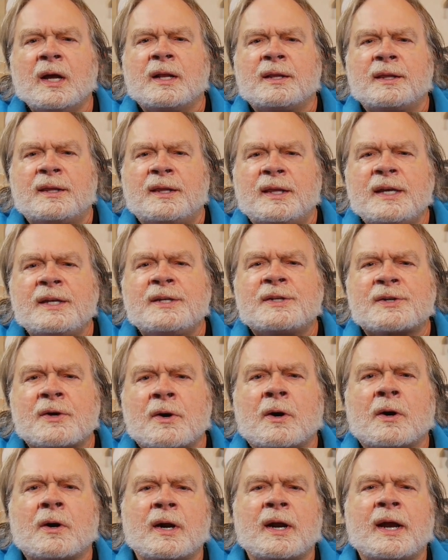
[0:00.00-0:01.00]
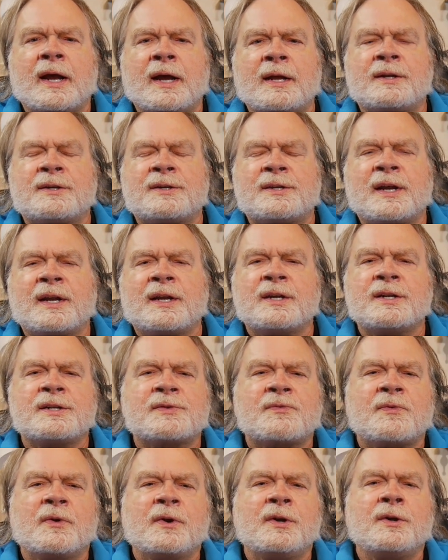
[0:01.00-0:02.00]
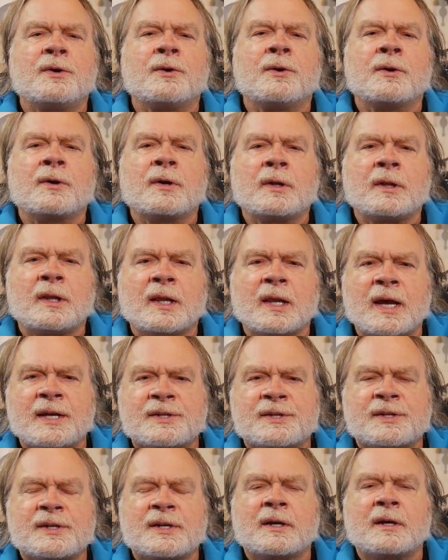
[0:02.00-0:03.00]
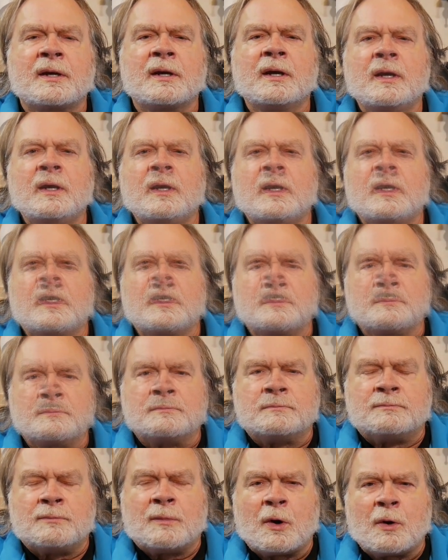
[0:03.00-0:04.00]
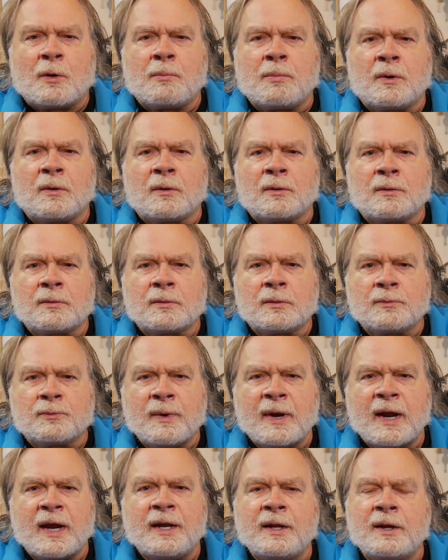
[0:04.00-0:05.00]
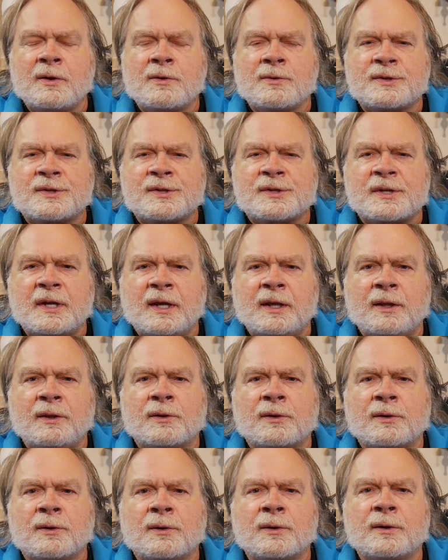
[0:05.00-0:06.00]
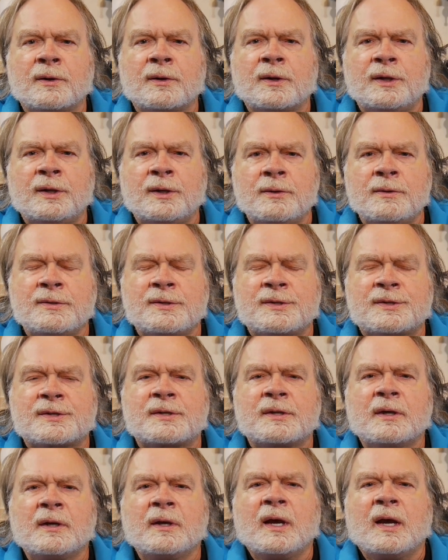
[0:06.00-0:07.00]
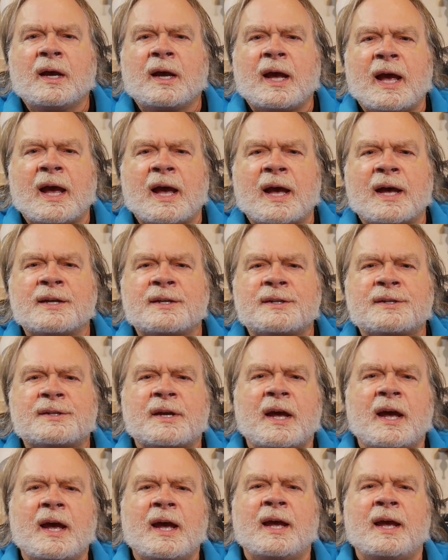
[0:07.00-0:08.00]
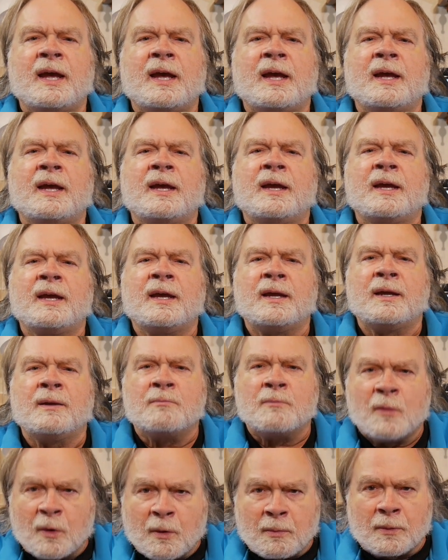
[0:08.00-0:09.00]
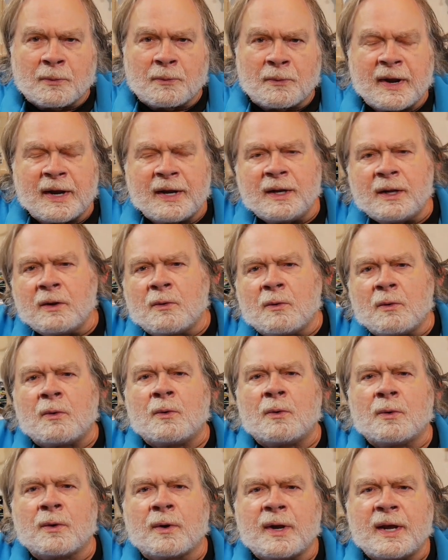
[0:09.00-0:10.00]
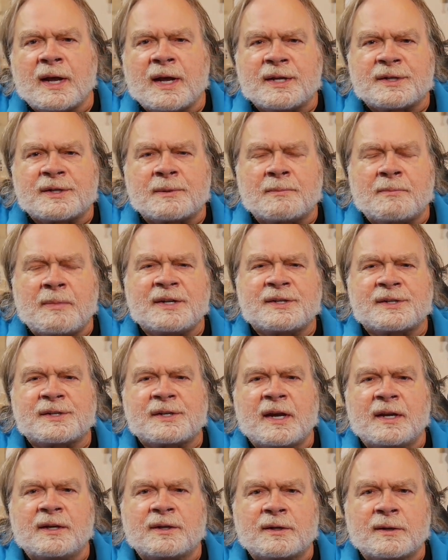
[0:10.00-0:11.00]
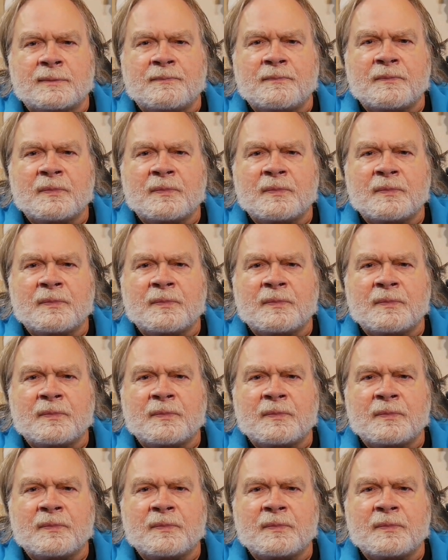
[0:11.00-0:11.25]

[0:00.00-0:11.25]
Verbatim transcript: These are antennas for your classic mobile radios, either used as a mobile radio or as a base station.